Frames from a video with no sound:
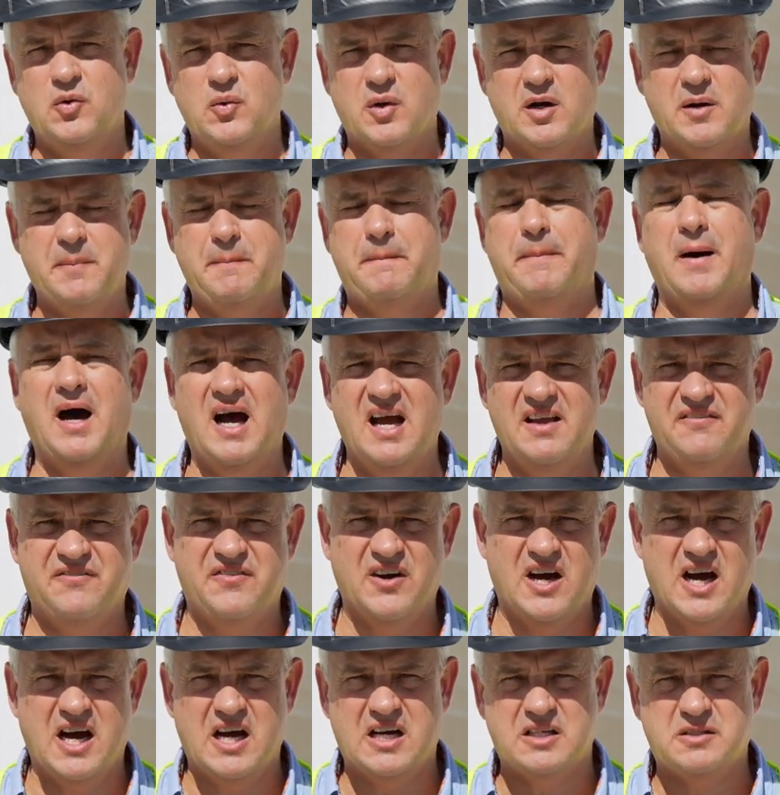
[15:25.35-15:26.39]
you want to buy
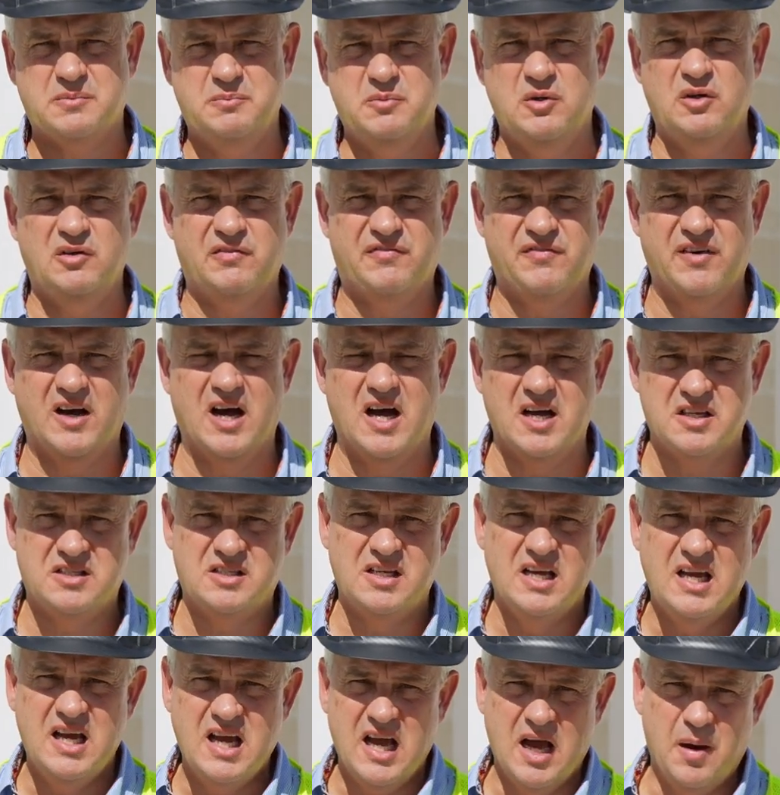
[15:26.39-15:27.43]
fast, move fast,